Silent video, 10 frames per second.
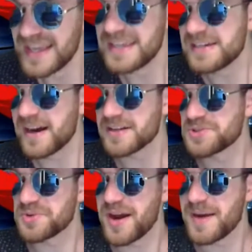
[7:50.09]
He
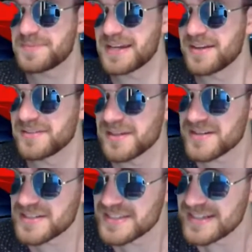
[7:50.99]
got dropped and
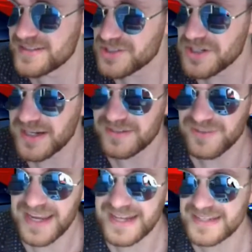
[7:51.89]
Larsen took
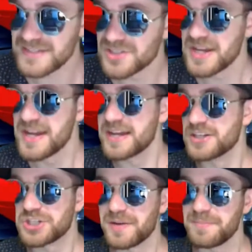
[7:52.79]
advantage,
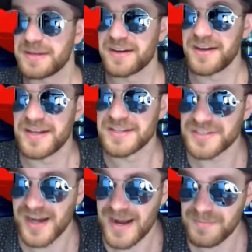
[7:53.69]
jumping on
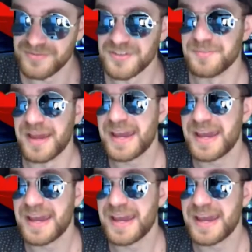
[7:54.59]
top of him.